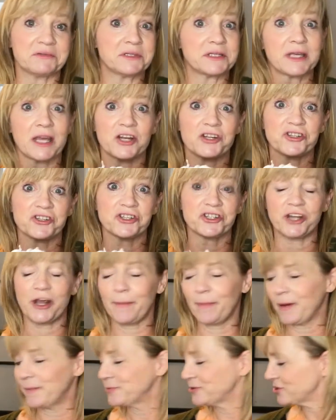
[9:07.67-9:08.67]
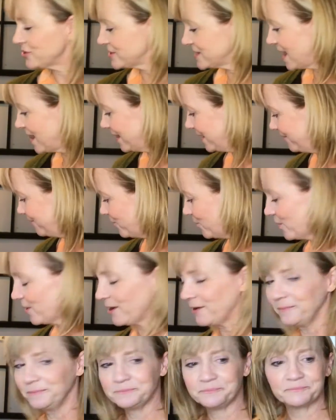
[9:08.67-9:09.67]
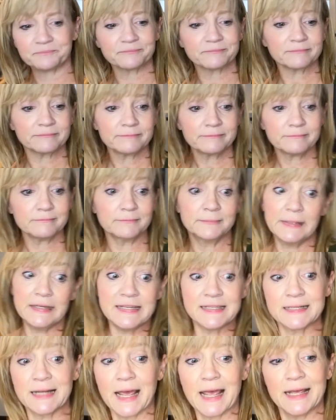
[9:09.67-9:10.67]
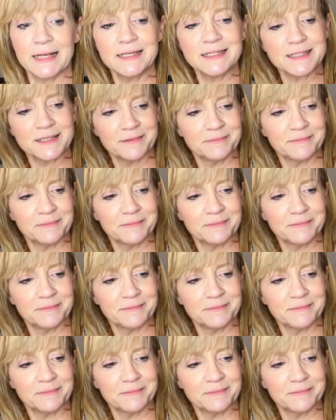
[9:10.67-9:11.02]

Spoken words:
Skechers Shape-Ups are selling for these days.